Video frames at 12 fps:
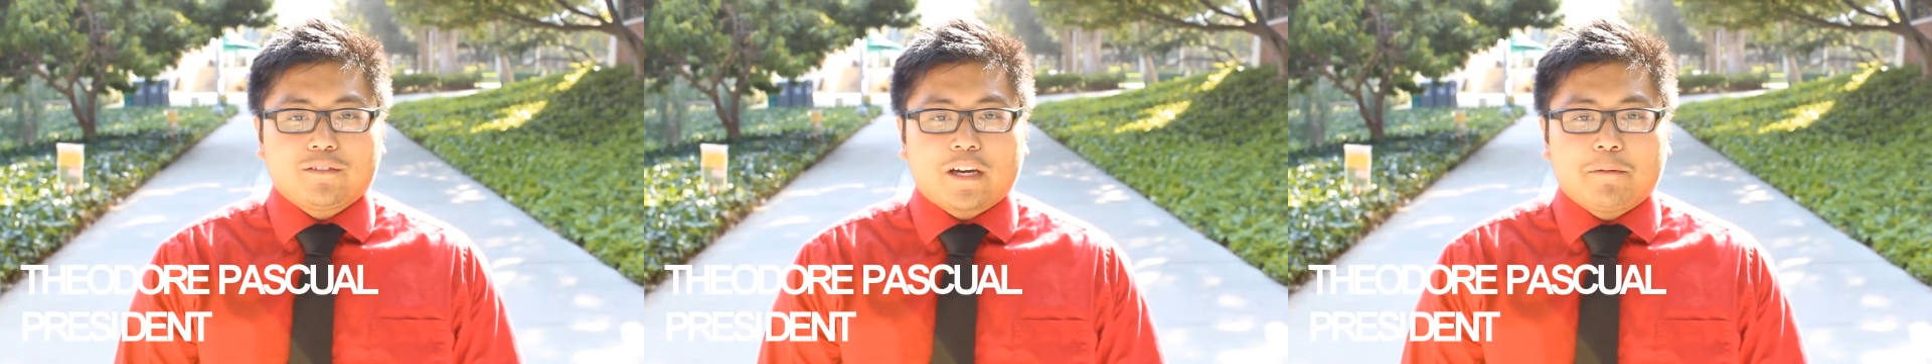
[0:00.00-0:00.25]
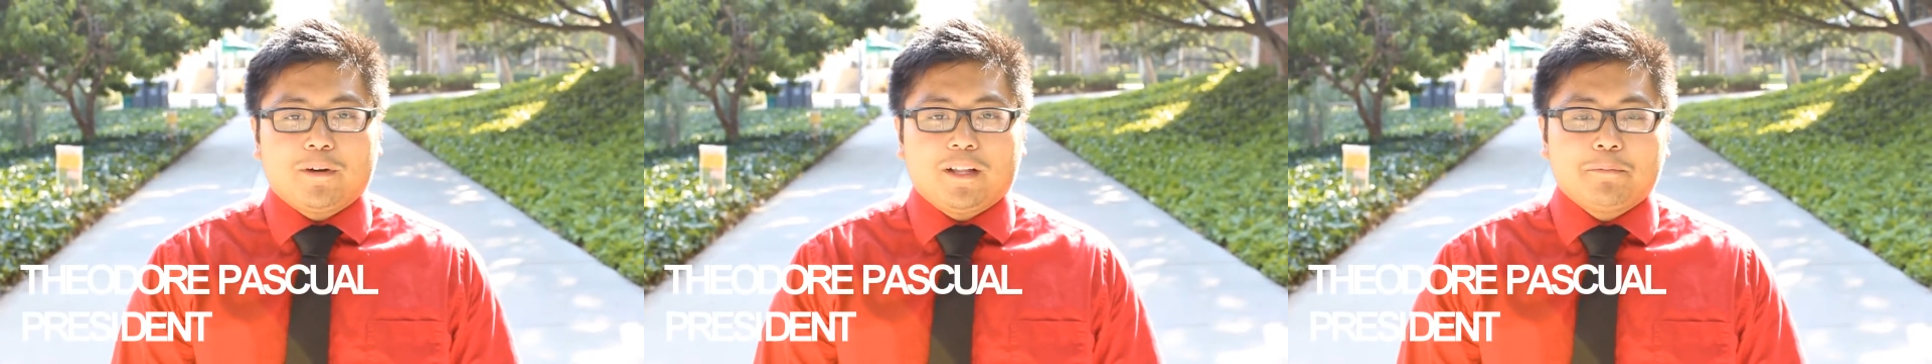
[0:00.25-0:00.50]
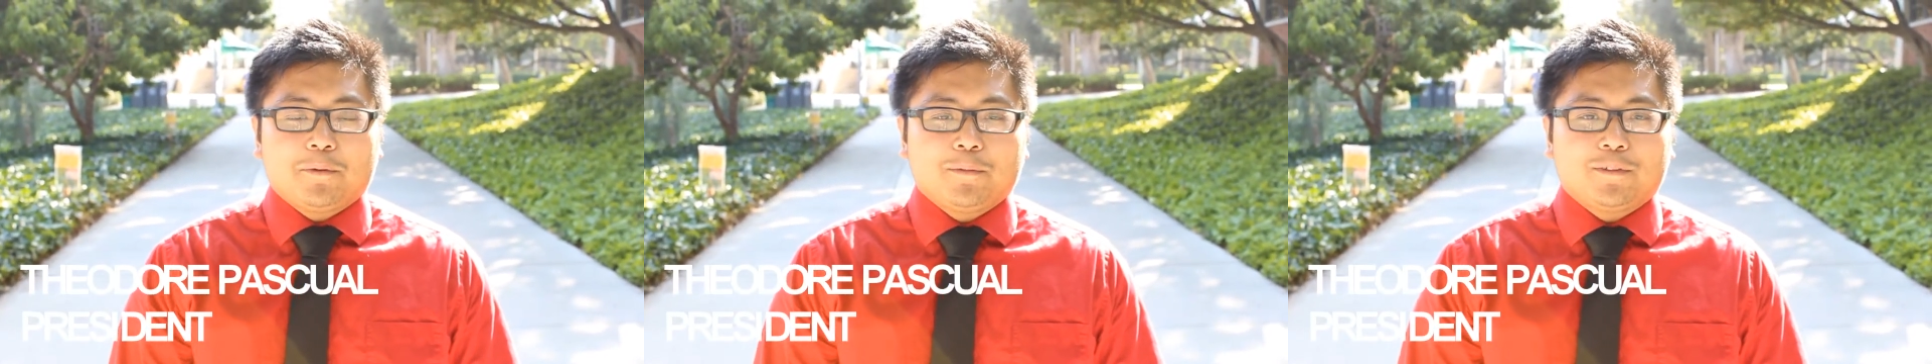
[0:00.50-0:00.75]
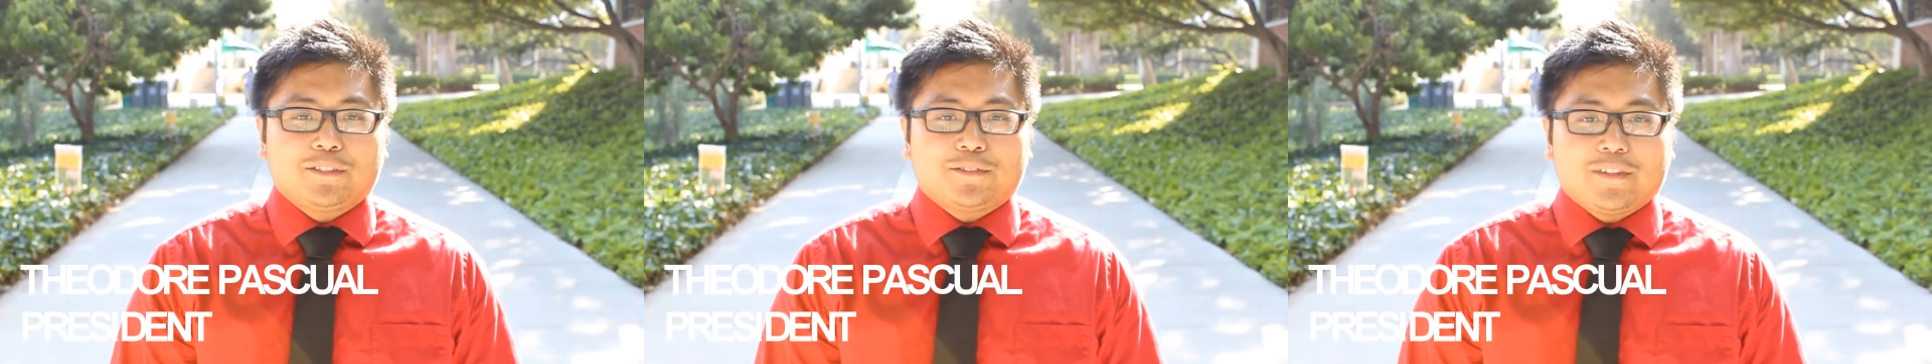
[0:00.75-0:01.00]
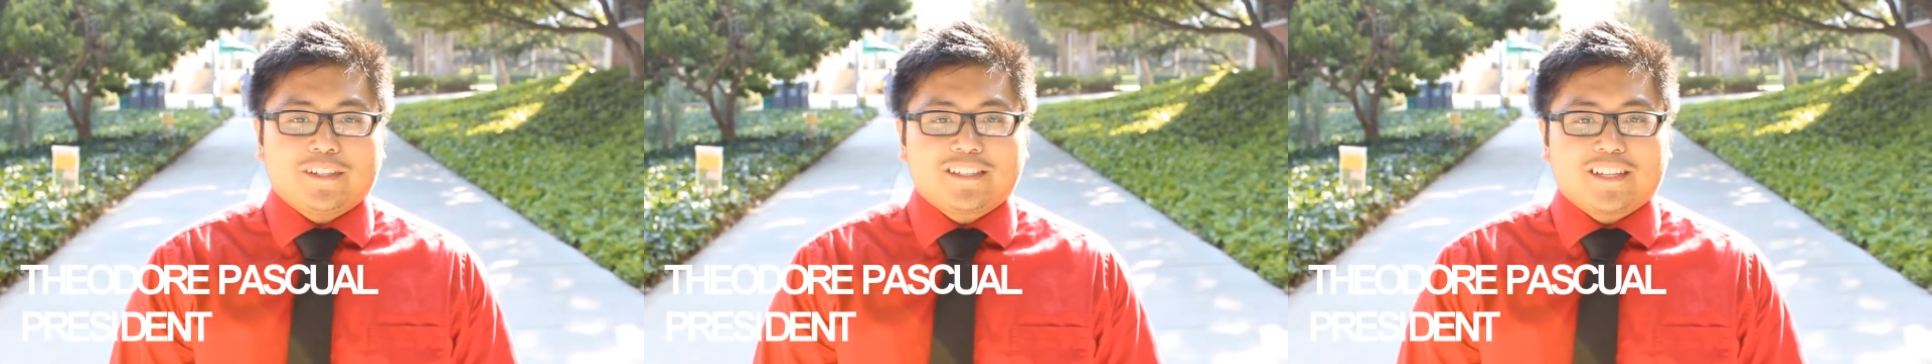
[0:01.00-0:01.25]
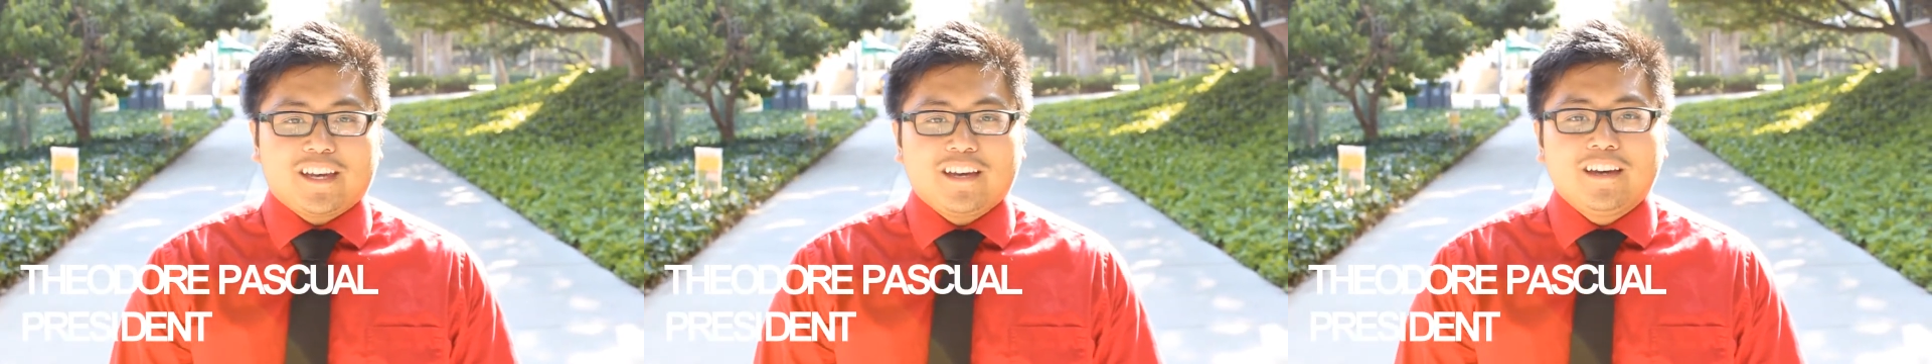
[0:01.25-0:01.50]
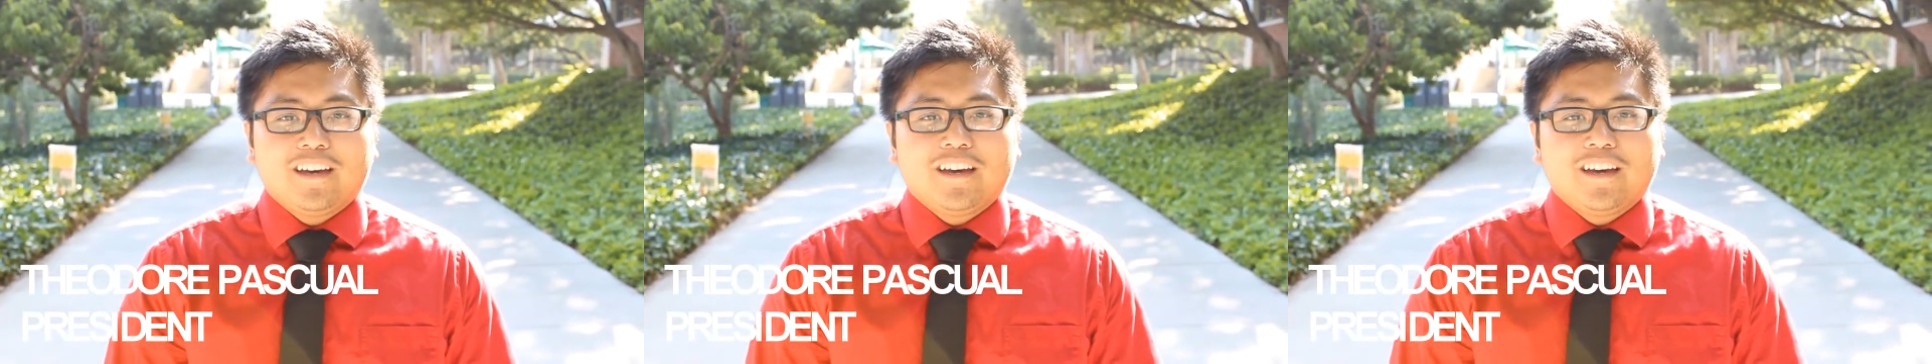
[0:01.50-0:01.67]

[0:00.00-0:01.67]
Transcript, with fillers: of Cal Poly Pomona's VSA.